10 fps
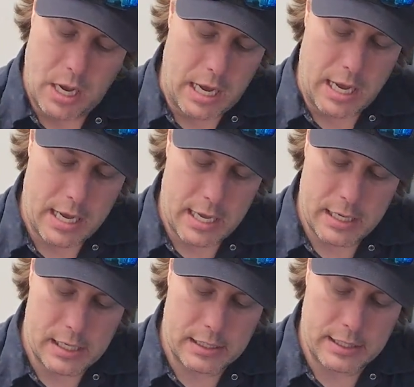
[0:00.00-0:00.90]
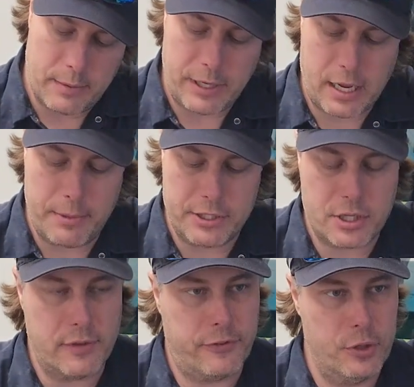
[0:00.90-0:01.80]
Then we come
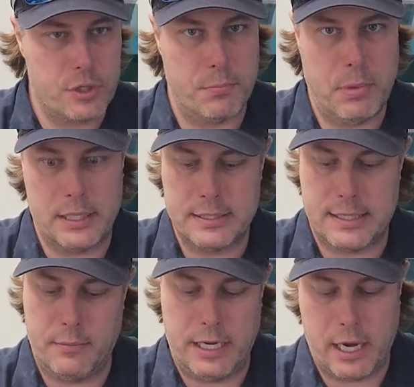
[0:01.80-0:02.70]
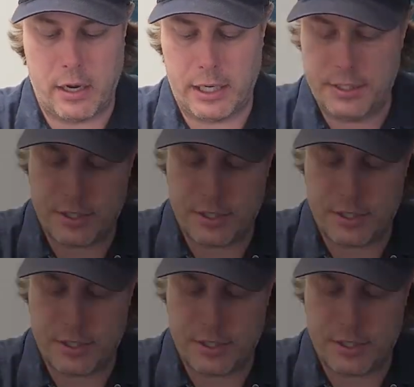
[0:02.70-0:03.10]
into the fusion buttons that we carry.